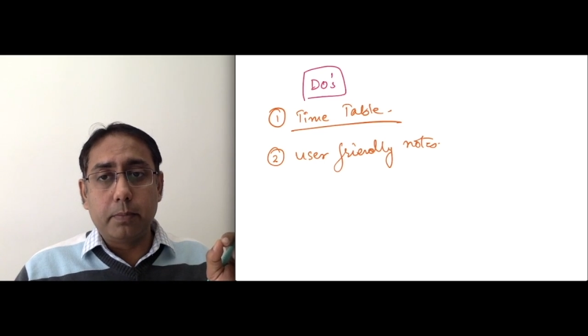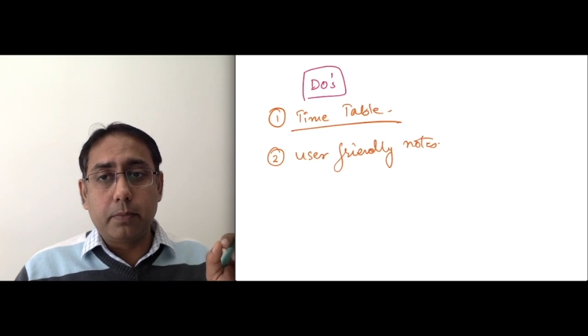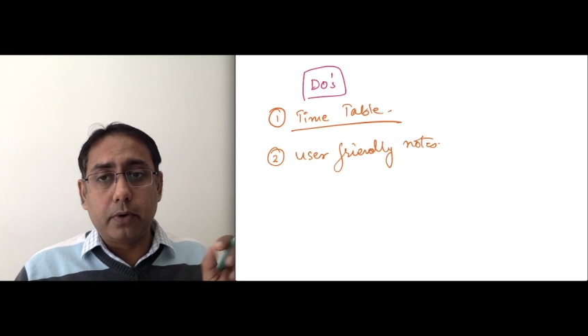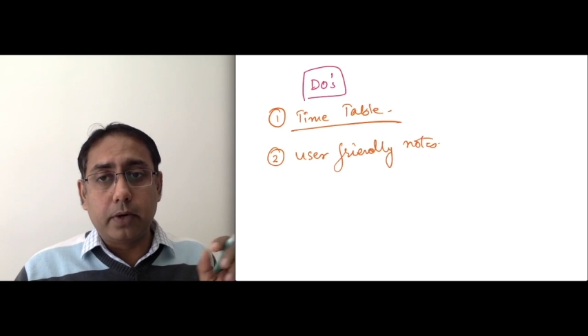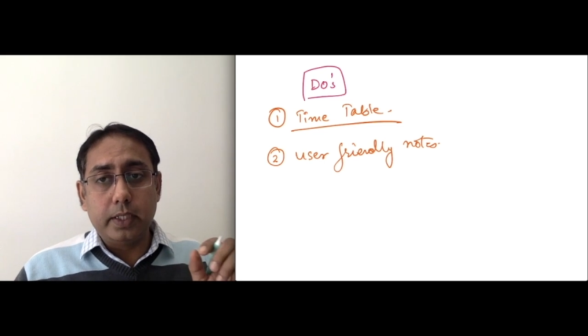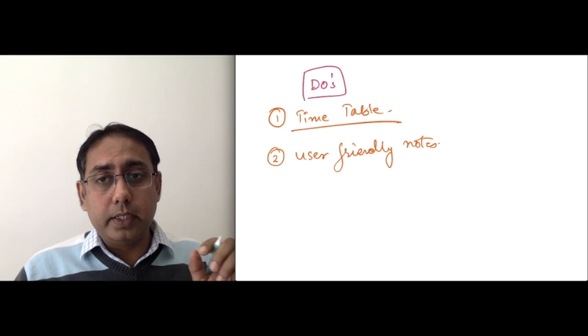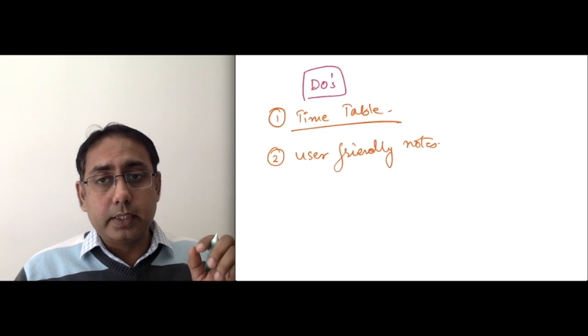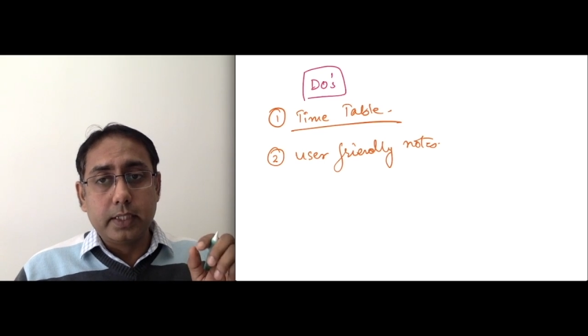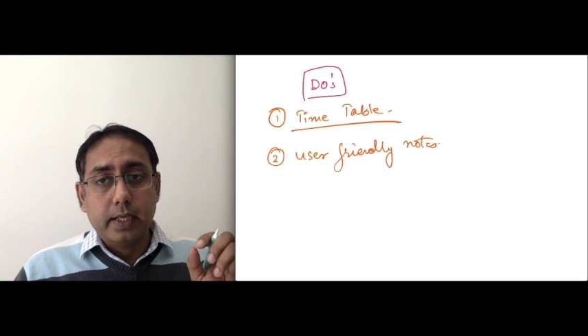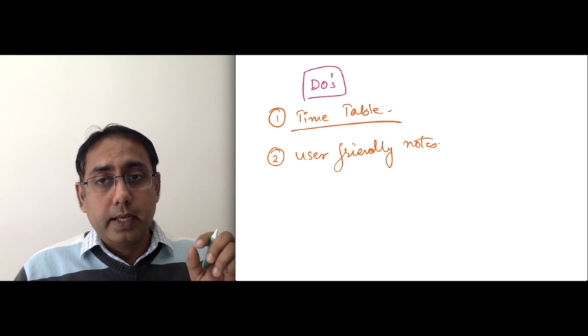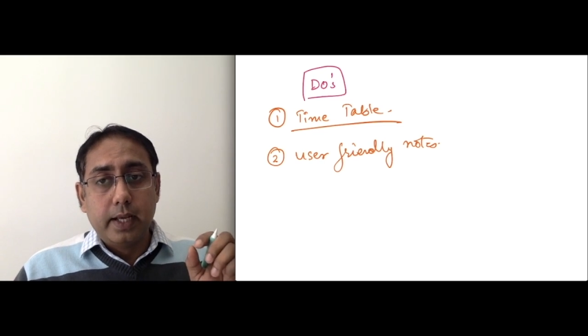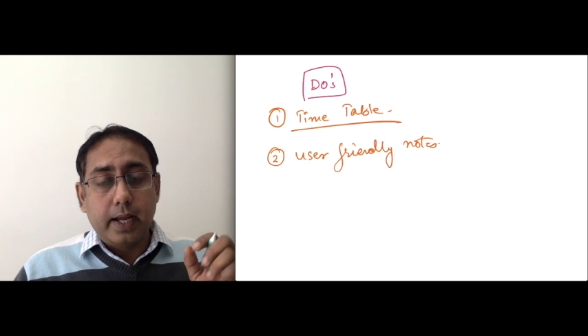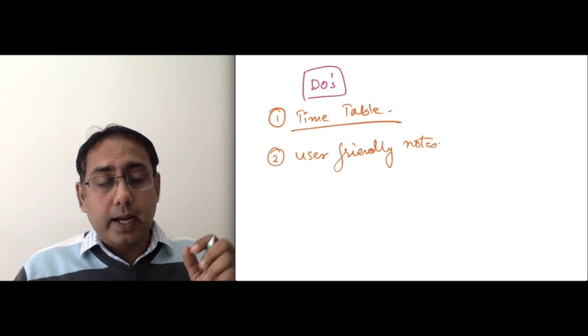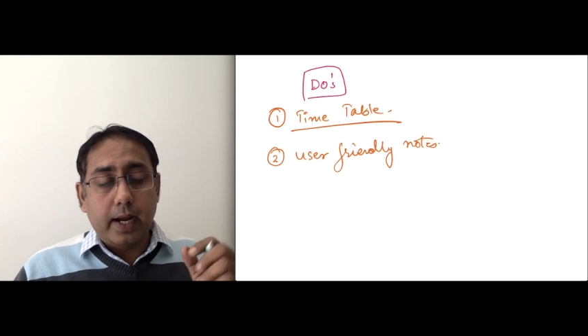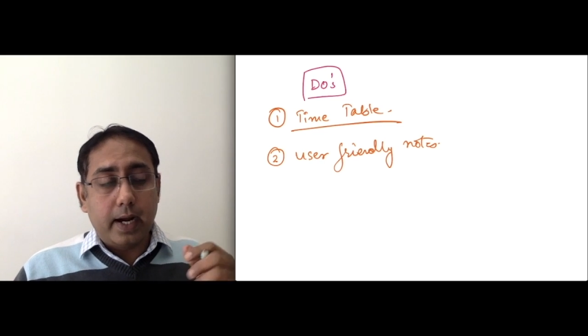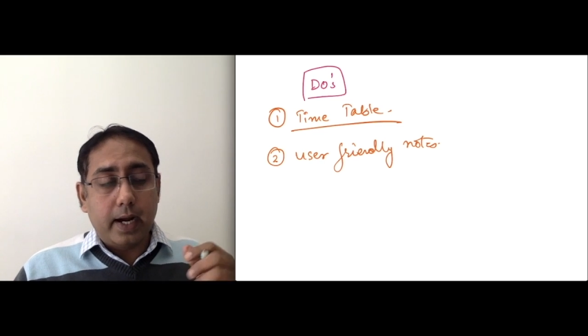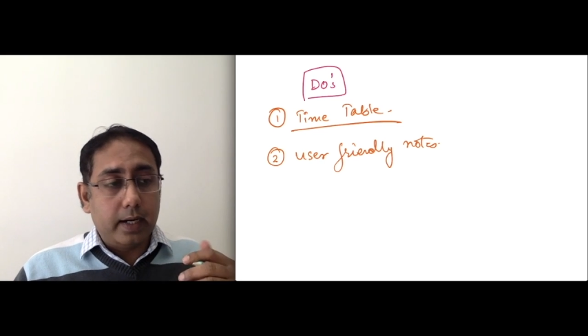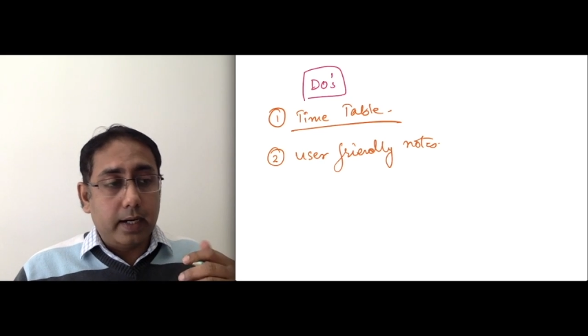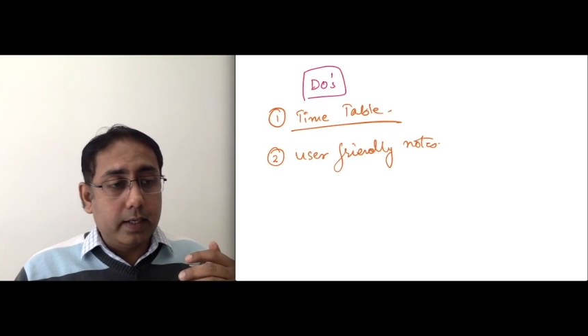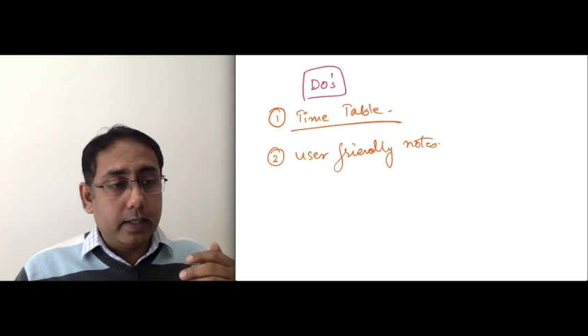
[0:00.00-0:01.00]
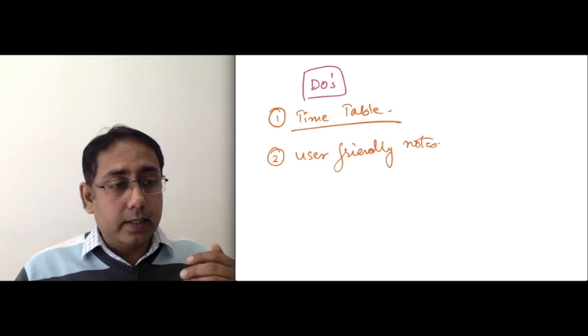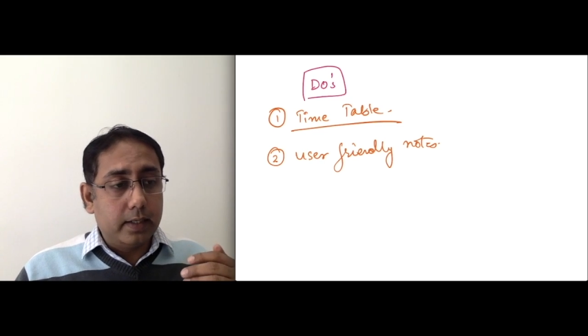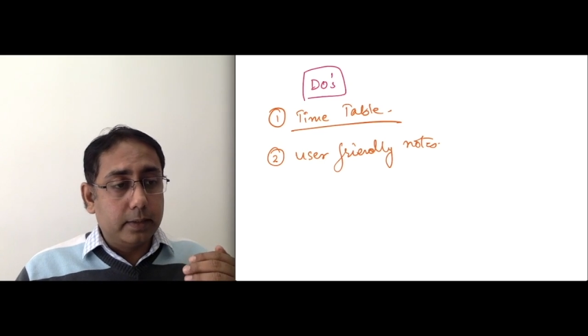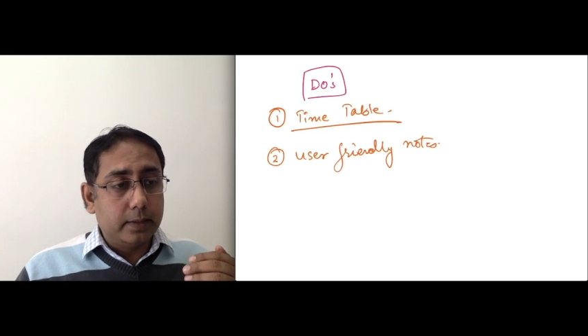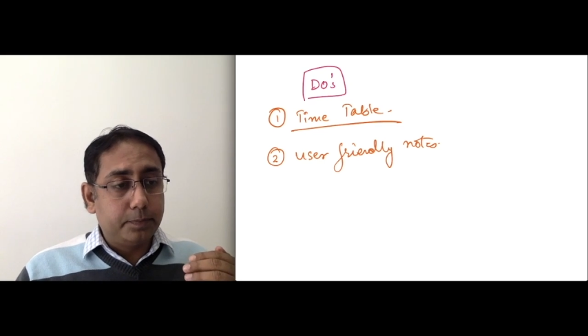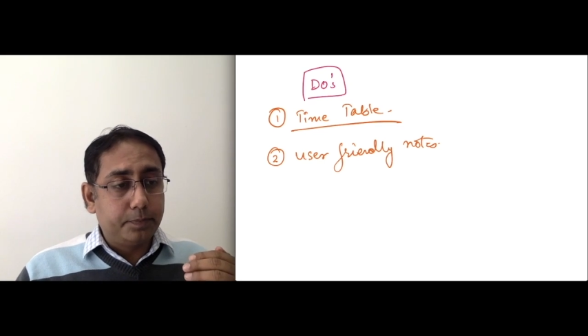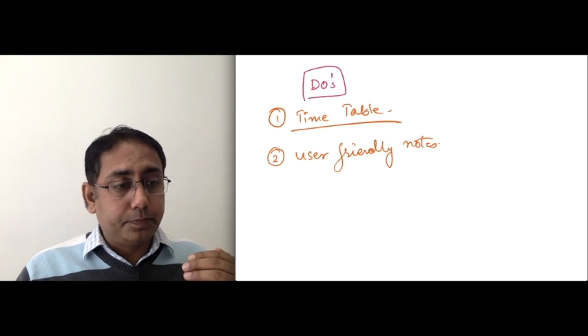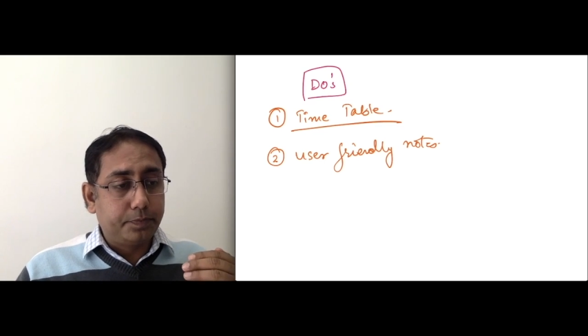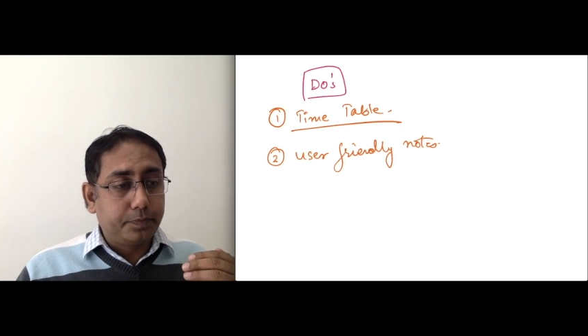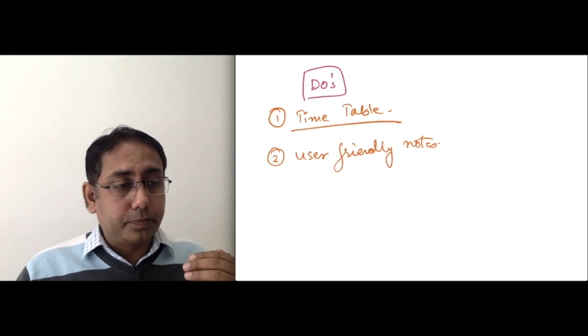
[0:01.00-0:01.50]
points, and